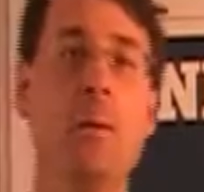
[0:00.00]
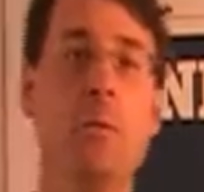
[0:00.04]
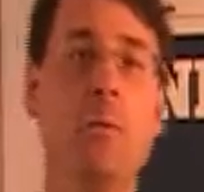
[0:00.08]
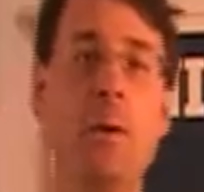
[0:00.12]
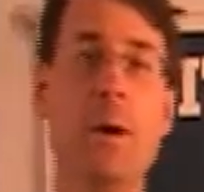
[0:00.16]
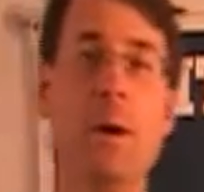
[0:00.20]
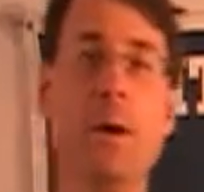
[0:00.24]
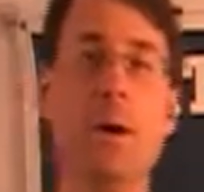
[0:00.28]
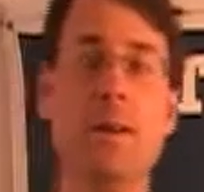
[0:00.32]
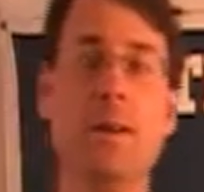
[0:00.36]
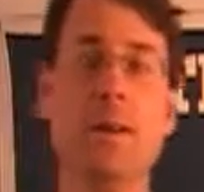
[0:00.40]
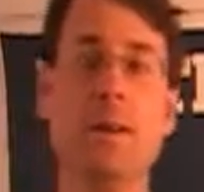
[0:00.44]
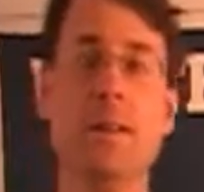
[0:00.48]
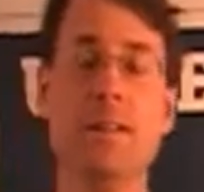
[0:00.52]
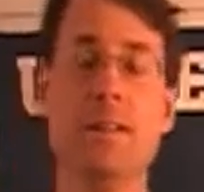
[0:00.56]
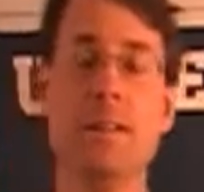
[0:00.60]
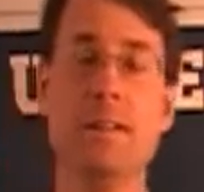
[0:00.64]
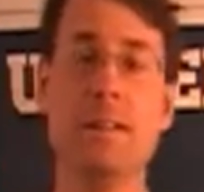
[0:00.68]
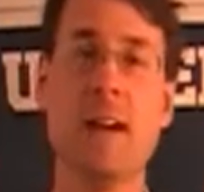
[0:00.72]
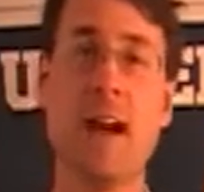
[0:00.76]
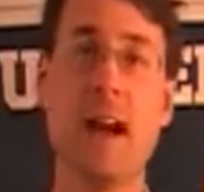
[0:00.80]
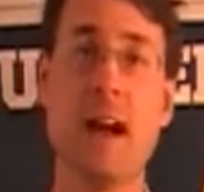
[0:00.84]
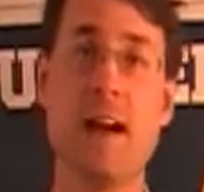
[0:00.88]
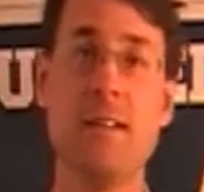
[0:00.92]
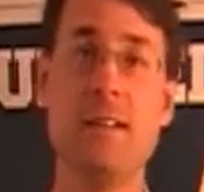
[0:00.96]

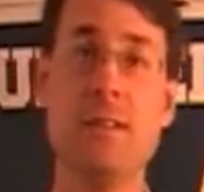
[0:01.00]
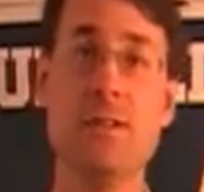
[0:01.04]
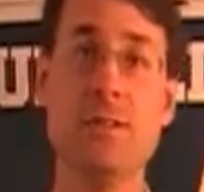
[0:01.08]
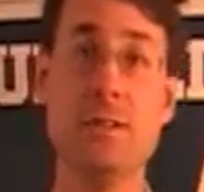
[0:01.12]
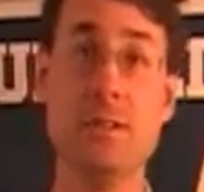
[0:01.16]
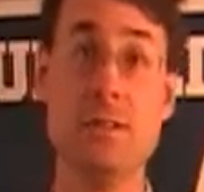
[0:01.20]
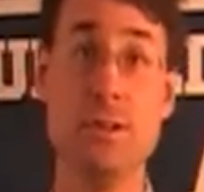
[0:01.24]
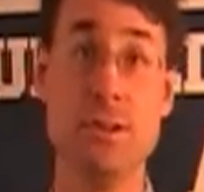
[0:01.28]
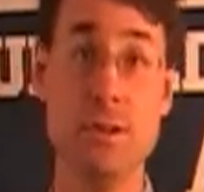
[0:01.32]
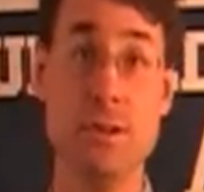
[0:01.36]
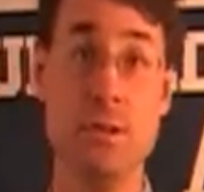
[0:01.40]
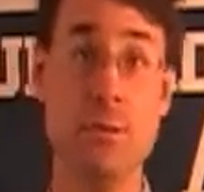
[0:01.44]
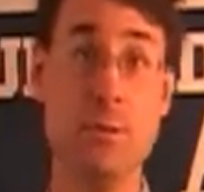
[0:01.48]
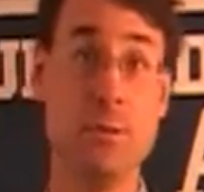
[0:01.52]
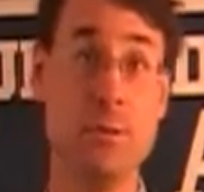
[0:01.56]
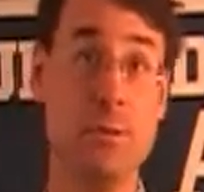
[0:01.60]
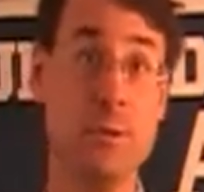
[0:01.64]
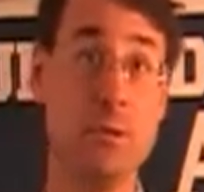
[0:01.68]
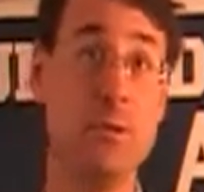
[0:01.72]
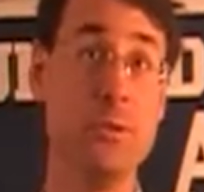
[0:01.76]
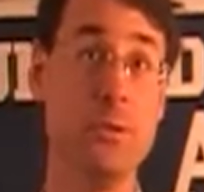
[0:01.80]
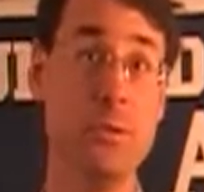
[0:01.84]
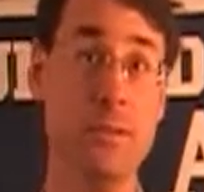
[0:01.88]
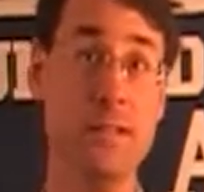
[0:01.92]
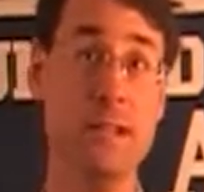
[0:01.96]
American colleges and
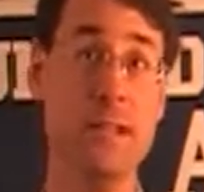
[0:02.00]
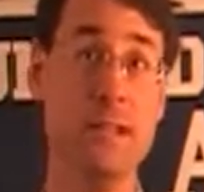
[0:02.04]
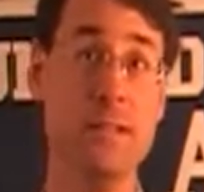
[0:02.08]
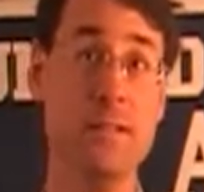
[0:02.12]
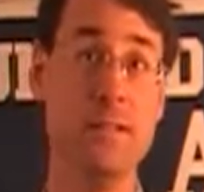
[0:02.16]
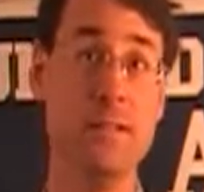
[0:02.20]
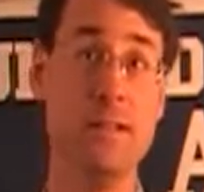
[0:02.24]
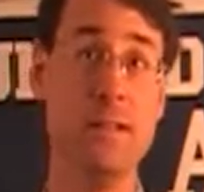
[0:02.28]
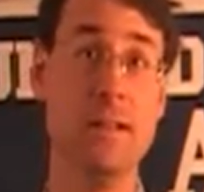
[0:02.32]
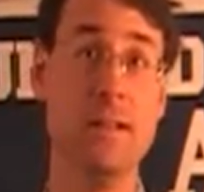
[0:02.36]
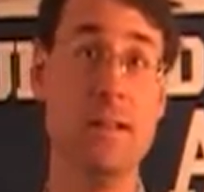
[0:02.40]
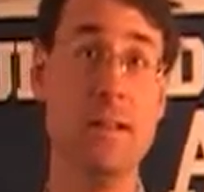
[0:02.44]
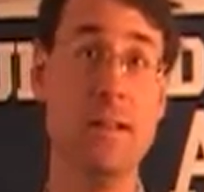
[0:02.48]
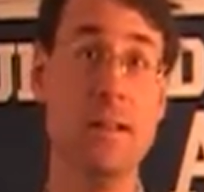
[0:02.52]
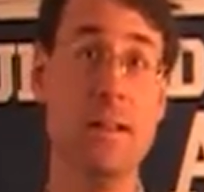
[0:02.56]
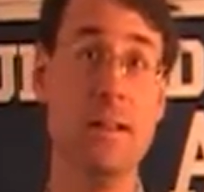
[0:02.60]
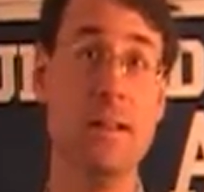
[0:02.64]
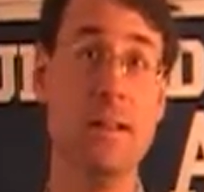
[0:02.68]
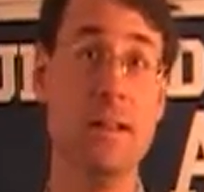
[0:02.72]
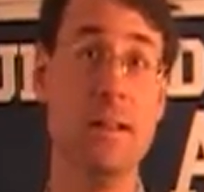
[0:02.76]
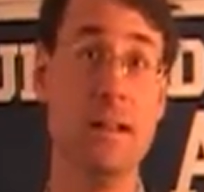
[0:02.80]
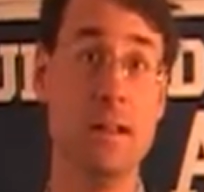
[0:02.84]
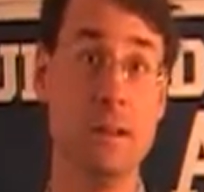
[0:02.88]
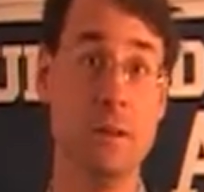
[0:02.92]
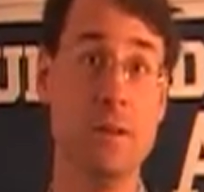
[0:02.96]
universities,
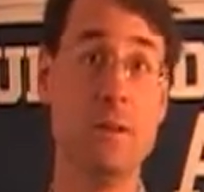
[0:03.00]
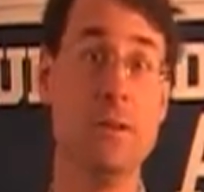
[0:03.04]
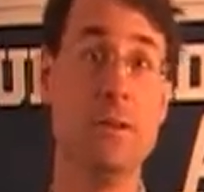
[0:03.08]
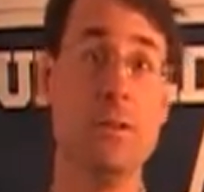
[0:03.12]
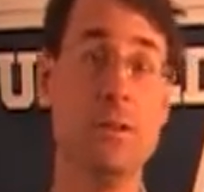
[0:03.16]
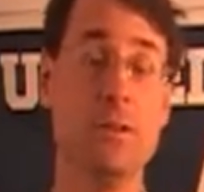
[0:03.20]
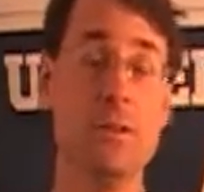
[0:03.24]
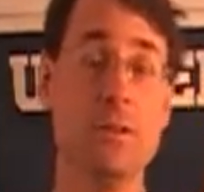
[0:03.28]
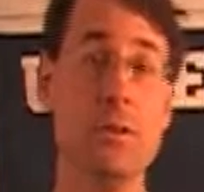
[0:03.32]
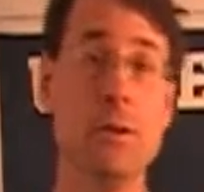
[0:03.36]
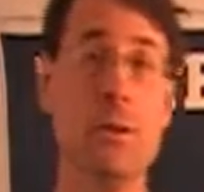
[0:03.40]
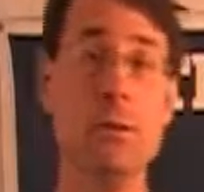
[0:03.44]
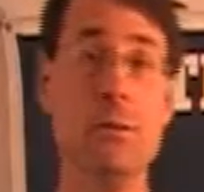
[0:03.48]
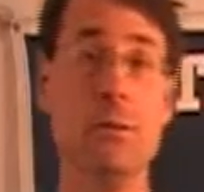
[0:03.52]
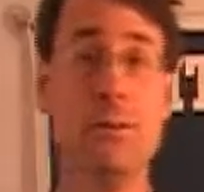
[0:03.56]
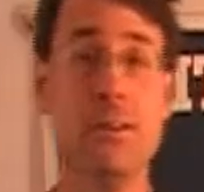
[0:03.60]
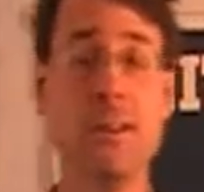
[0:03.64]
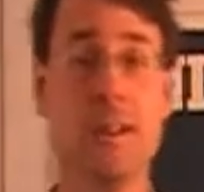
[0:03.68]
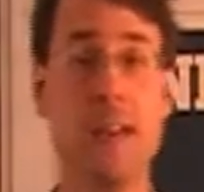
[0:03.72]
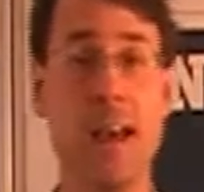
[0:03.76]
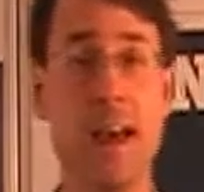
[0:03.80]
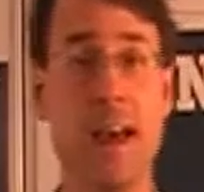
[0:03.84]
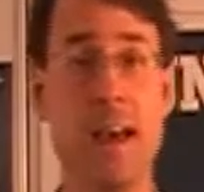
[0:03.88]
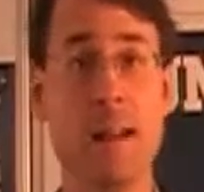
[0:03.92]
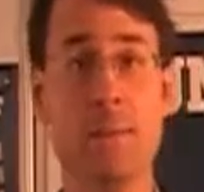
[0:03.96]
including the service
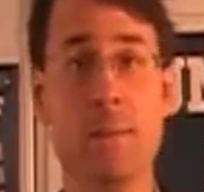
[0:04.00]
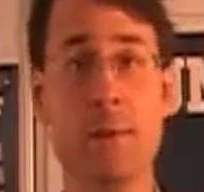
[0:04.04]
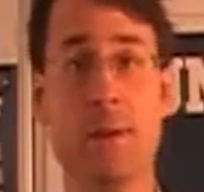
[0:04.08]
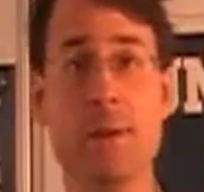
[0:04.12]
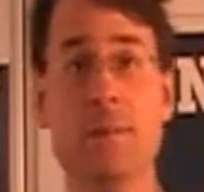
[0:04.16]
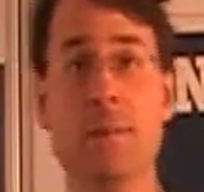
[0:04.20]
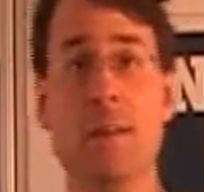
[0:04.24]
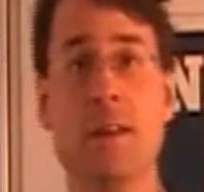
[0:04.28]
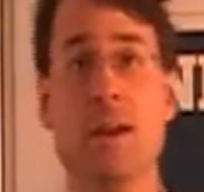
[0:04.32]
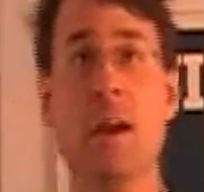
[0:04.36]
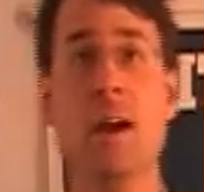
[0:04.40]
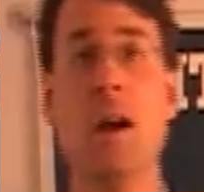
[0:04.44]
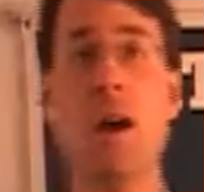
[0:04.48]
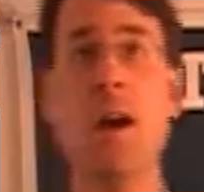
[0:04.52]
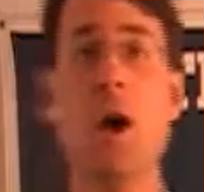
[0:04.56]
academies,